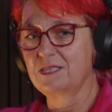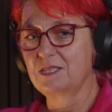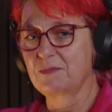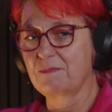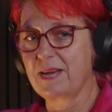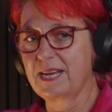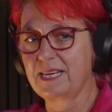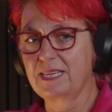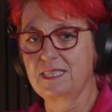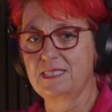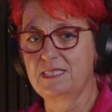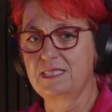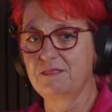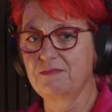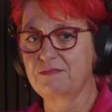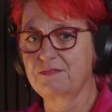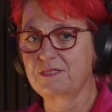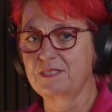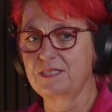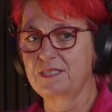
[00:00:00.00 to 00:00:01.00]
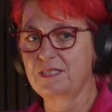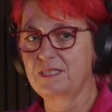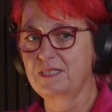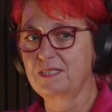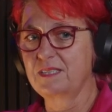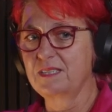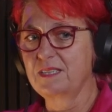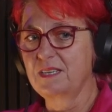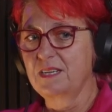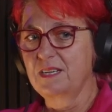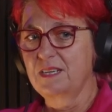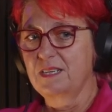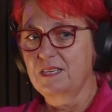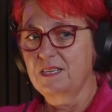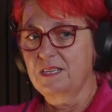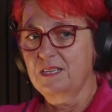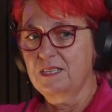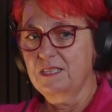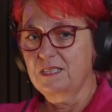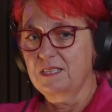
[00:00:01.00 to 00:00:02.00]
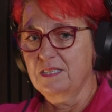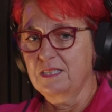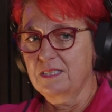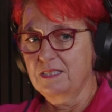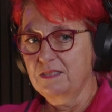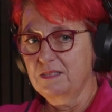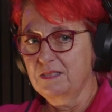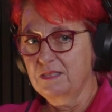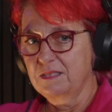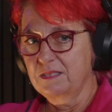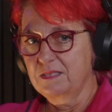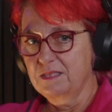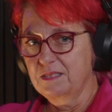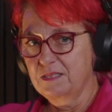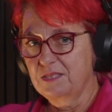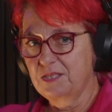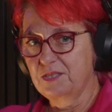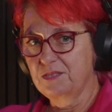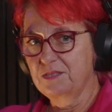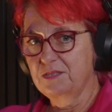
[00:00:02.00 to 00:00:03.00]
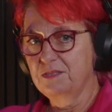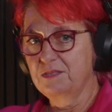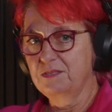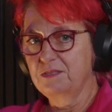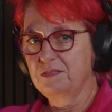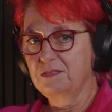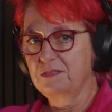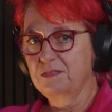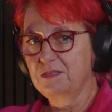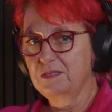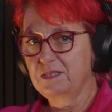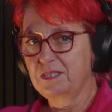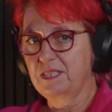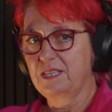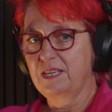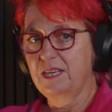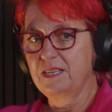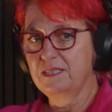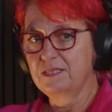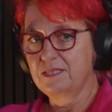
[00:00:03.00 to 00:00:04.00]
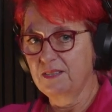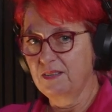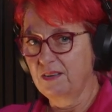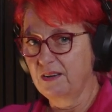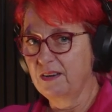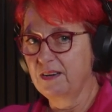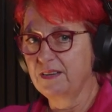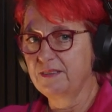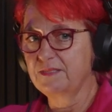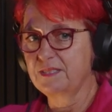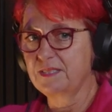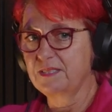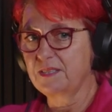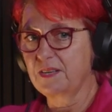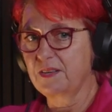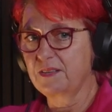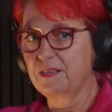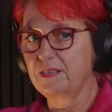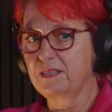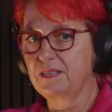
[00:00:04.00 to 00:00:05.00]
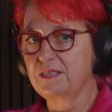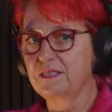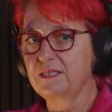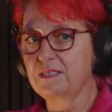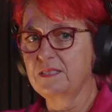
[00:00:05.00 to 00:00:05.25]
to make a difference to kids' lives, so that